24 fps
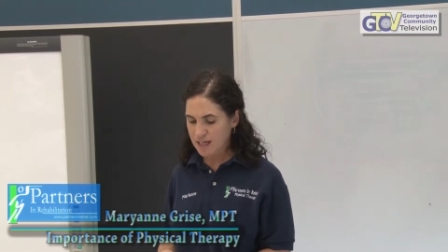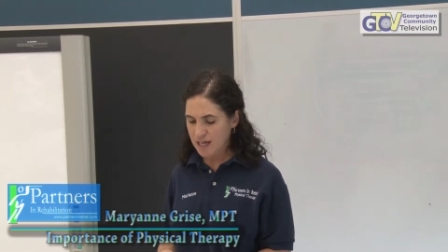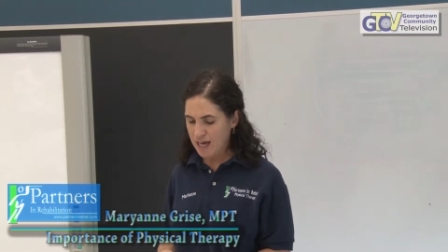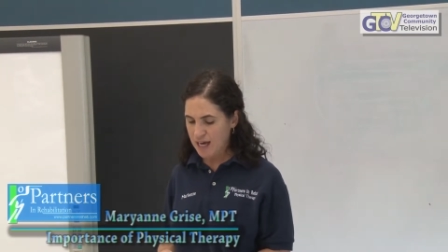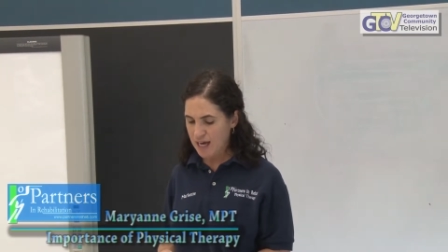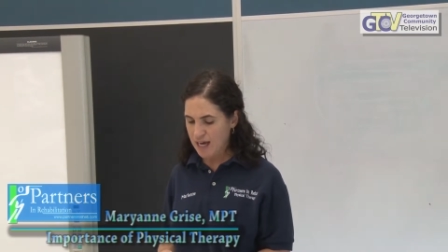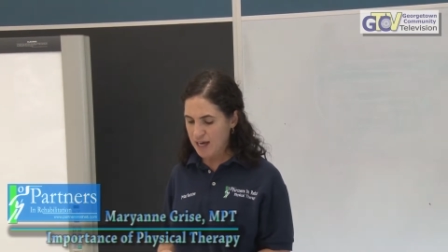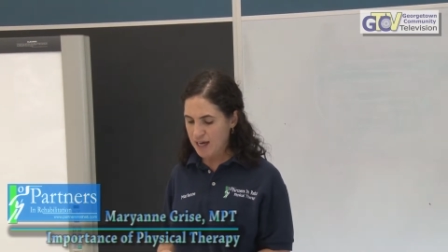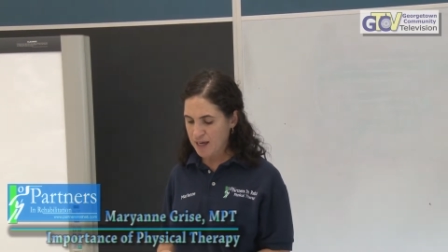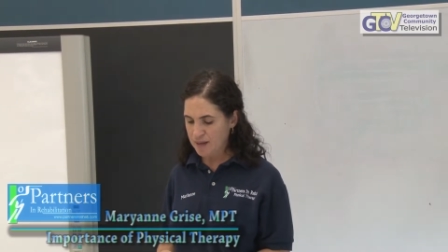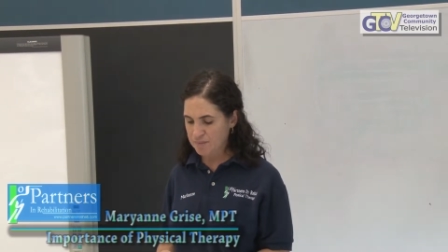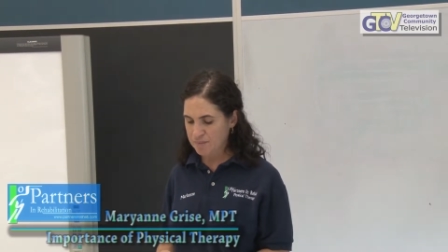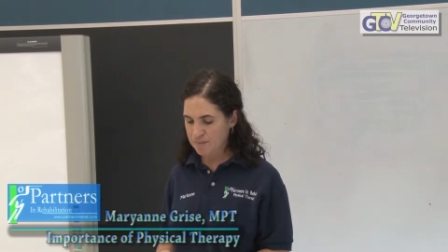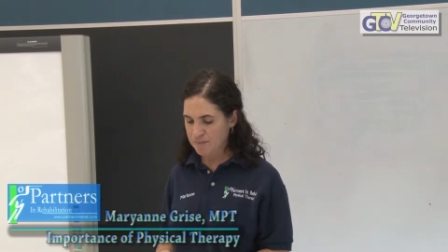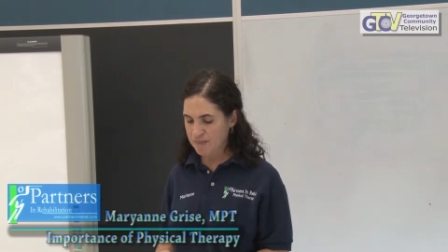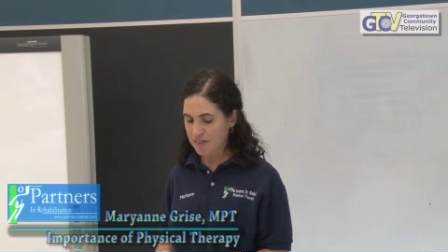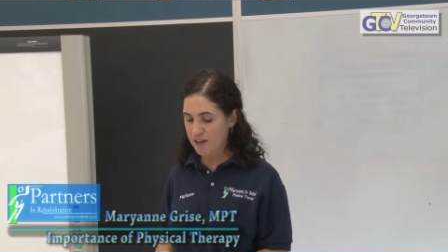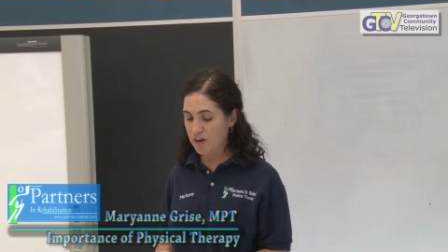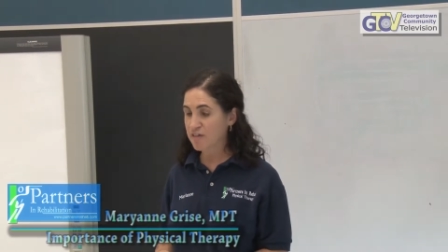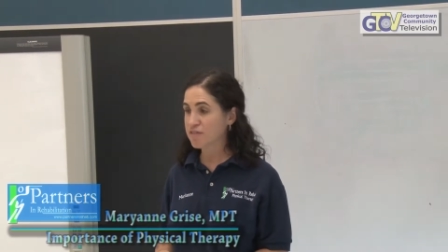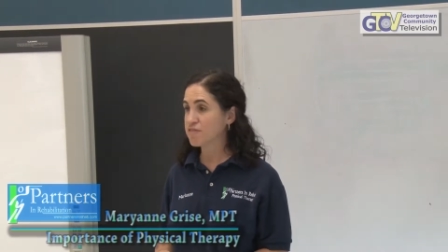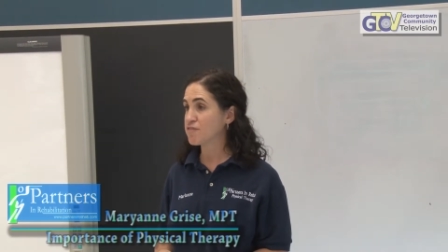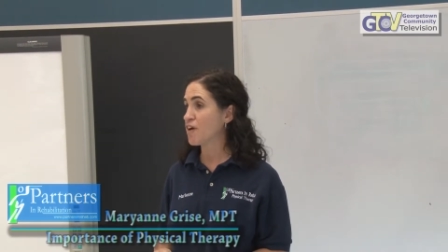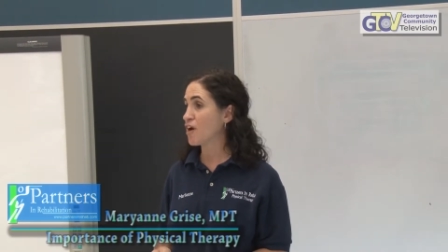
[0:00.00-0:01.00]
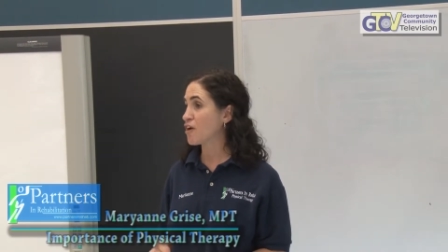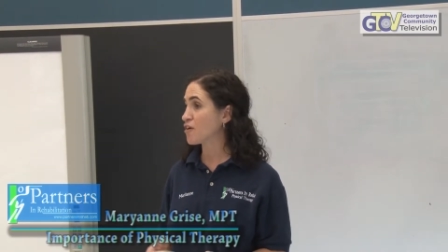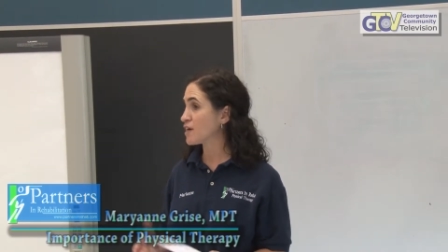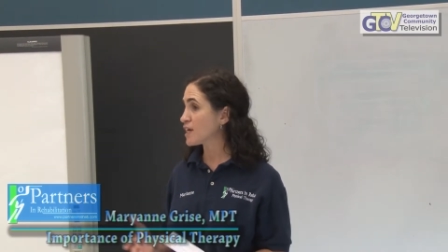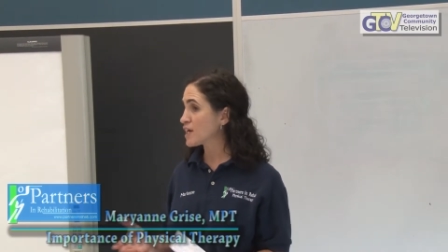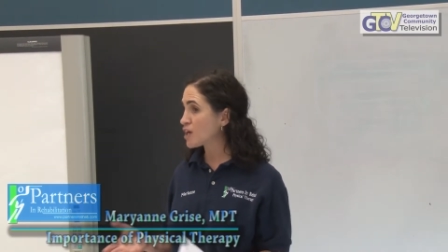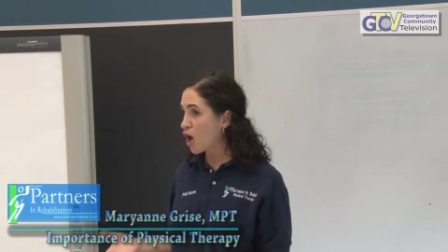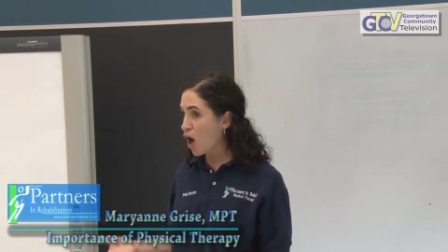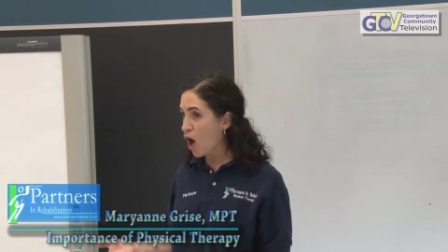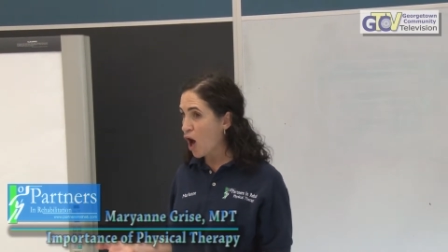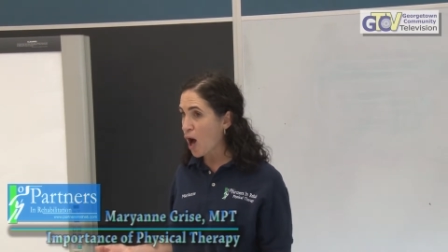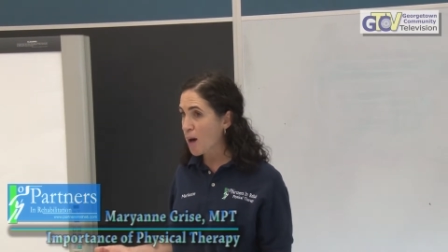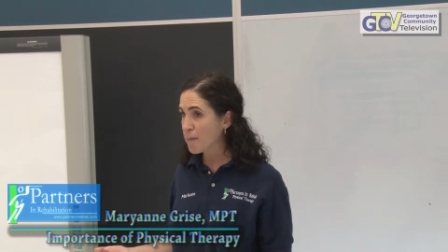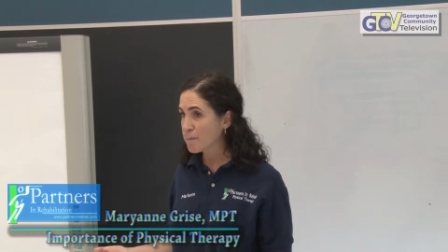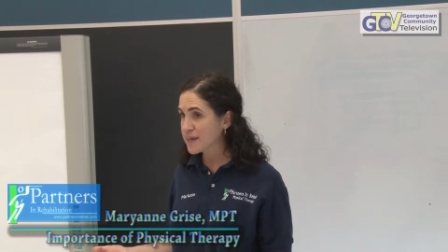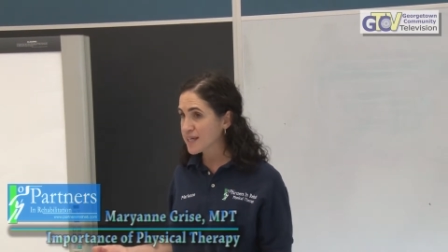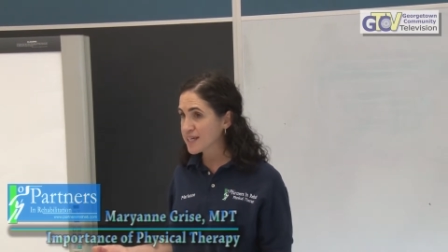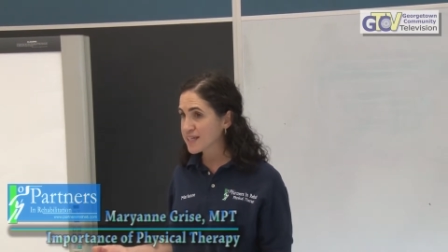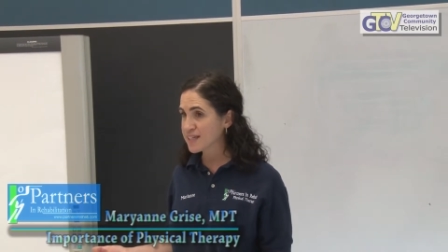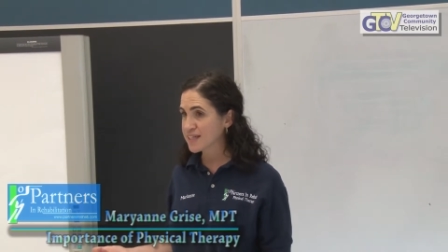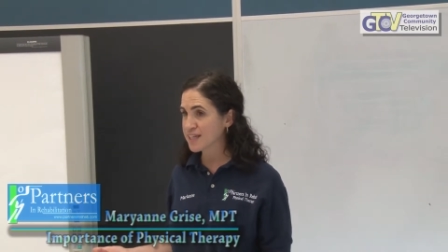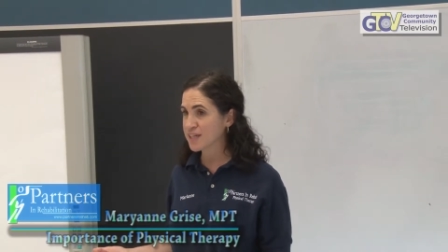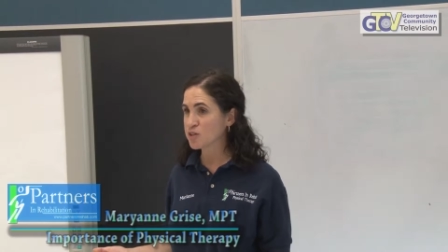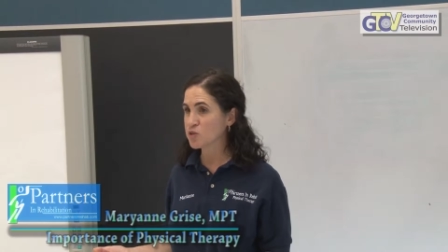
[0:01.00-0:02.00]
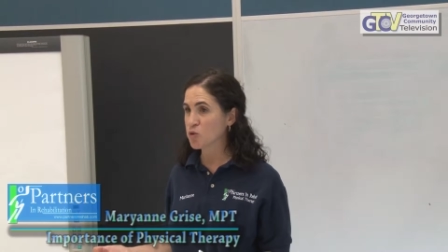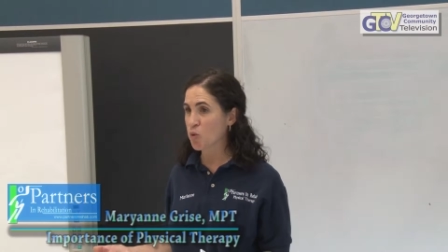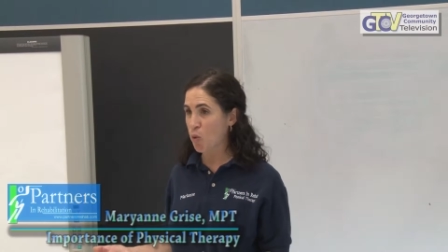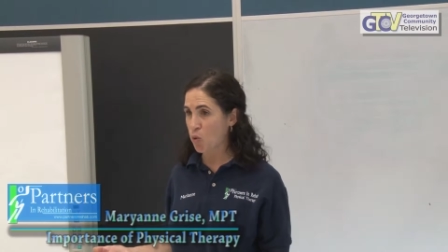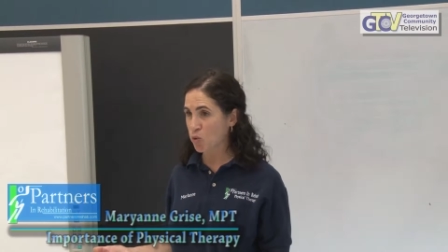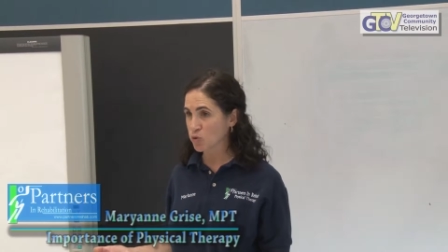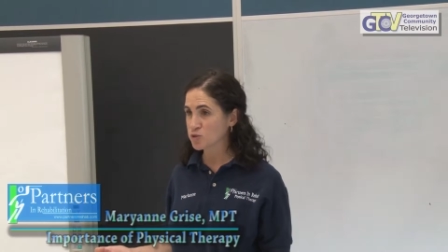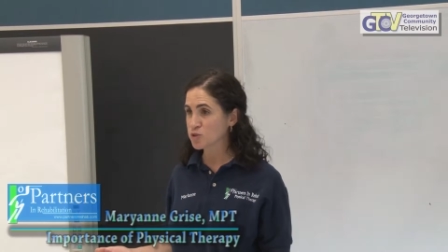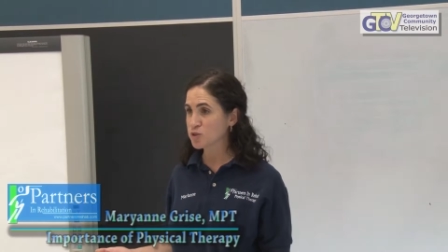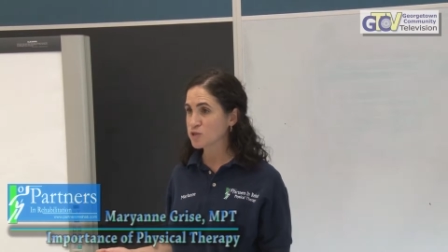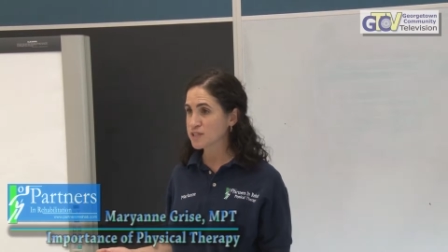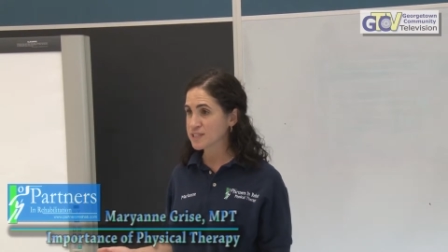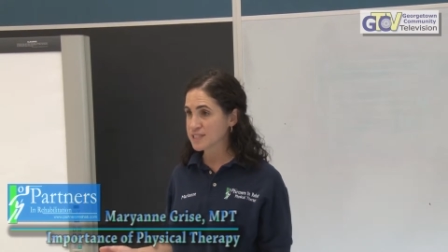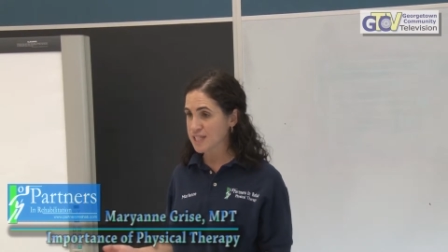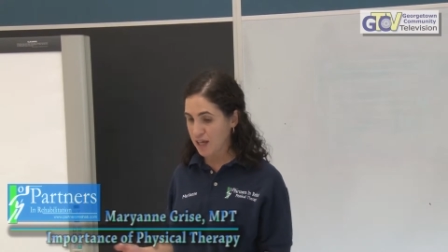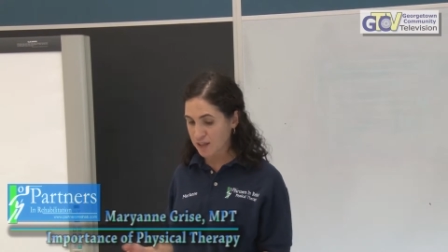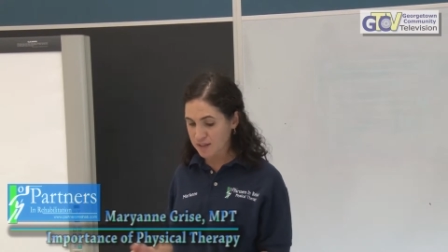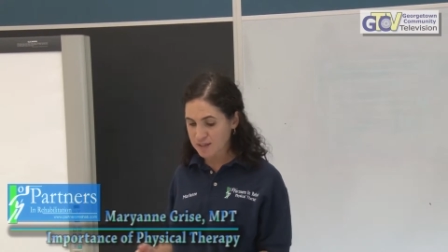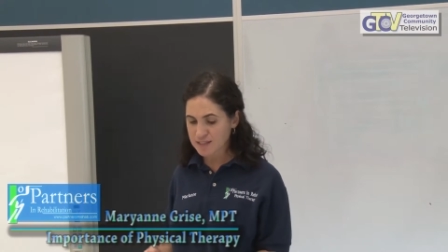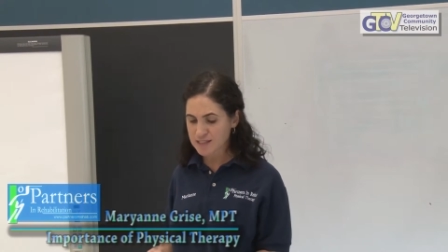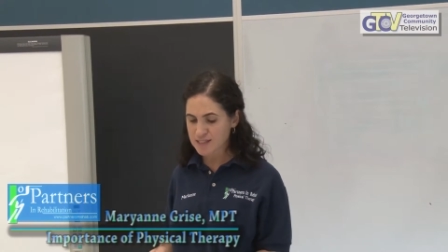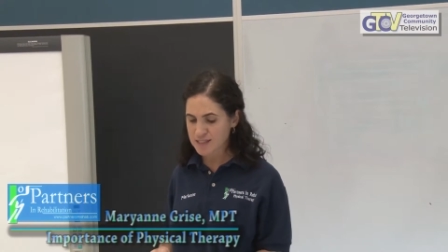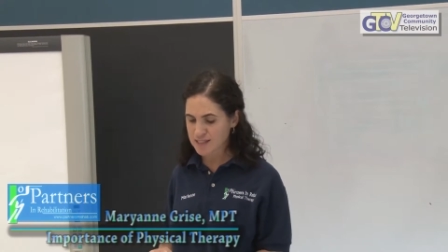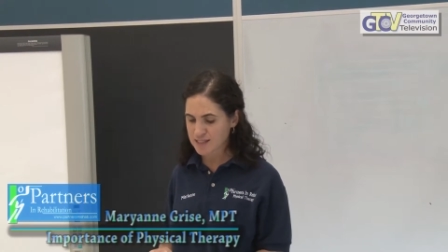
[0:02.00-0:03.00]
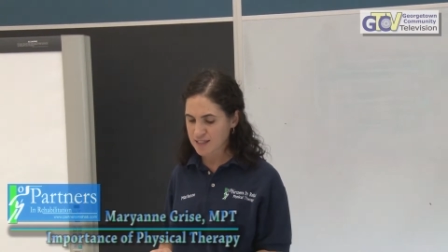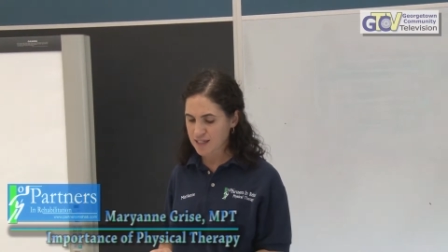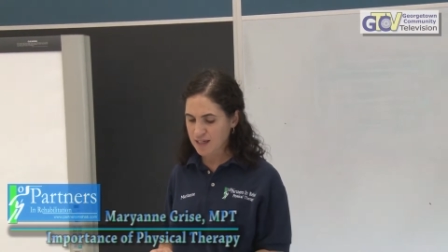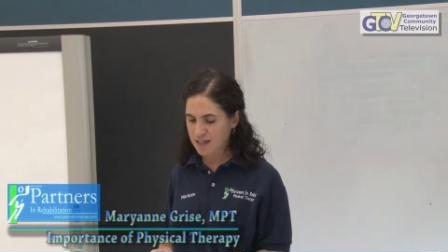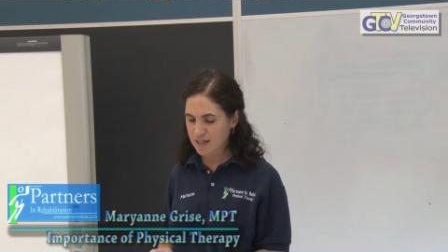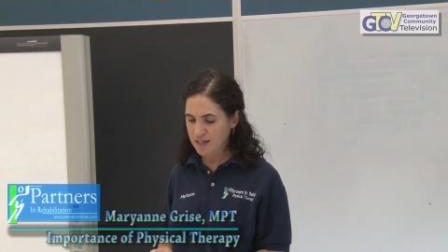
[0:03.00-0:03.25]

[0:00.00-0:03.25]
Um, they're very common in older adults,